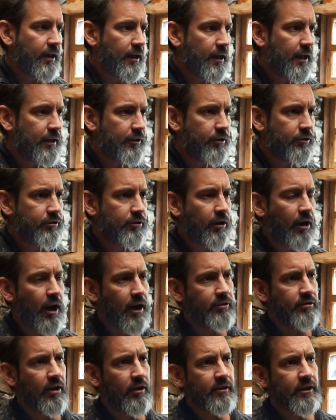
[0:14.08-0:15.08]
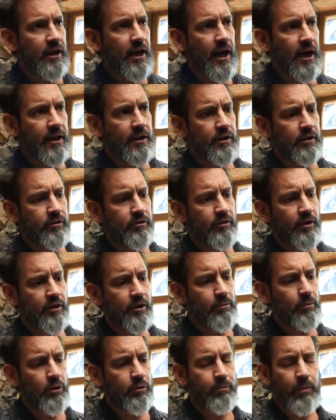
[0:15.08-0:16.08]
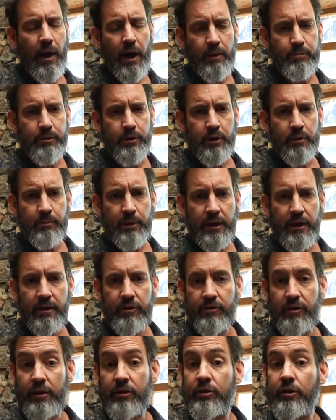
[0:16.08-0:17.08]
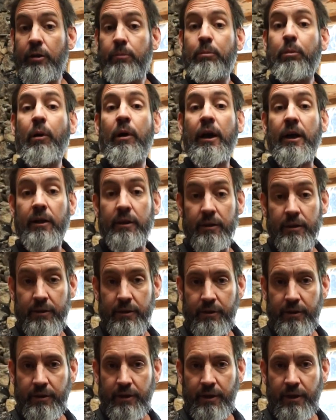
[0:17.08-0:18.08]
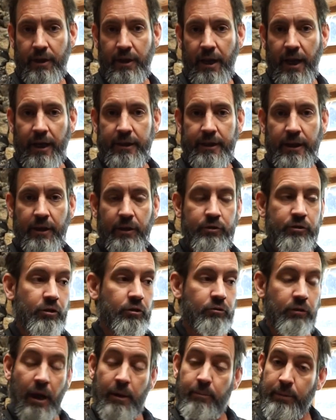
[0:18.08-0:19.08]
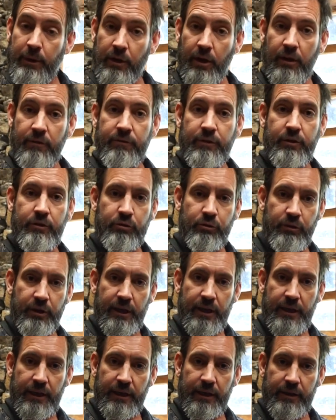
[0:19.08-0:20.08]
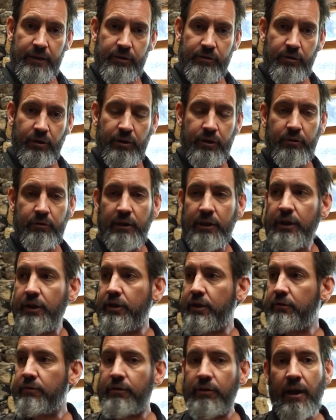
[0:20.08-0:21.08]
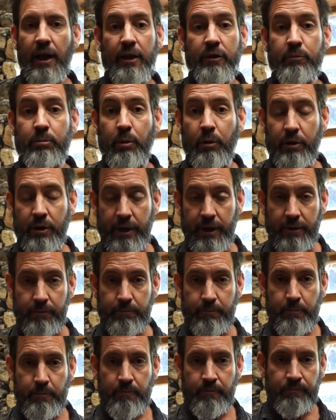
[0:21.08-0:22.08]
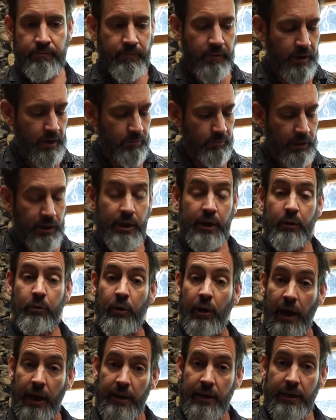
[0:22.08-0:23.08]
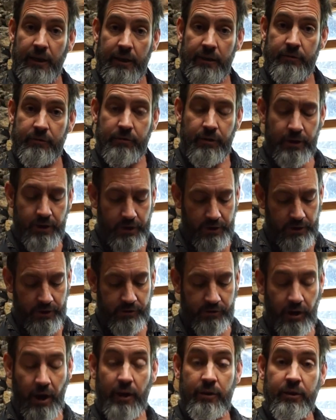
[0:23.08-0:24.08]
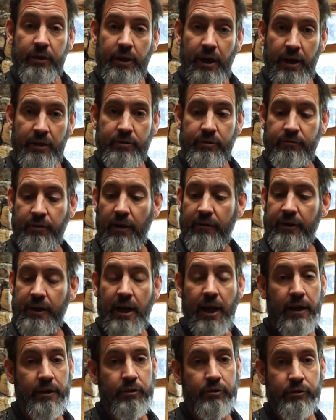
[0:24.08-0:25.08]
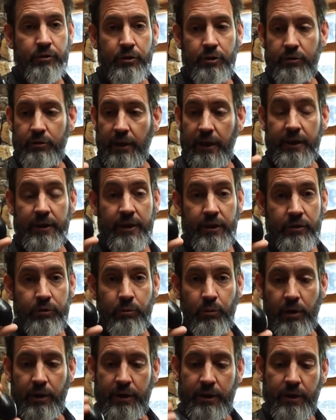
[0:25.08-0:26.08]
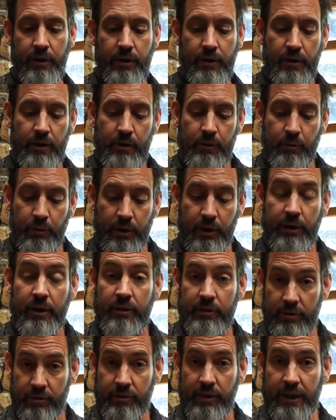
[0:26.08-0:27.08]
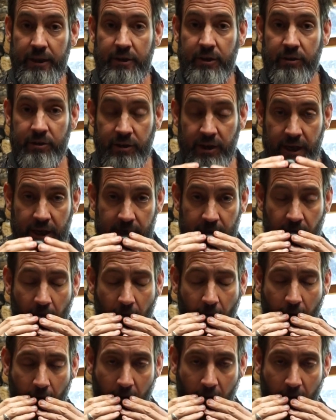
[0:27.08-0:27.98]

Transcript: Those are Haas avocados, and they're most popular because they ship well. And they also ripen off the tree, so they're really good for exporting. But here where I live, there's other kinds of avocados too, like this one, where you can just eat the skin.